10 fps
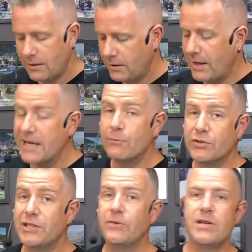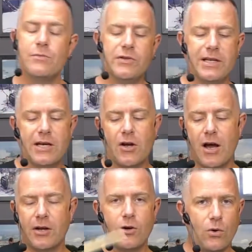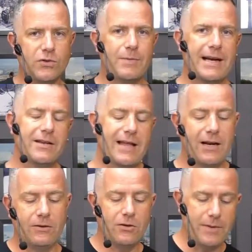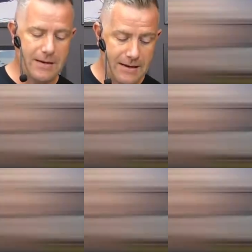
like in Brazilian music. It kind of calls back to that a little bit.